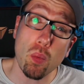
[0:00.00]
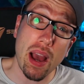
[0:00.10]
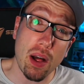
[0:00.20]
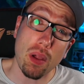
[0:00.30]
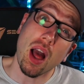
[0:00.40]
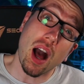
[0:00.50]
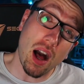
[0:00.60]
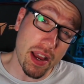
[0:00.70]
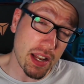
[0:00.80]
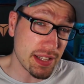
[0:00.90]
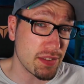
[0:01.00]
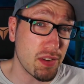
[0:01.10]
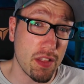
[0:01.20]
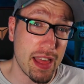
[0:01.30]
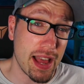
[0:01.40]
Well, I'd like to
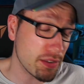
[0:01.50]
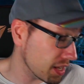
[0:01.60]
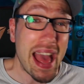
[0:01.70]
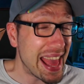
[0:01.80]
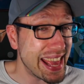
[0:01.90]
follow the acronym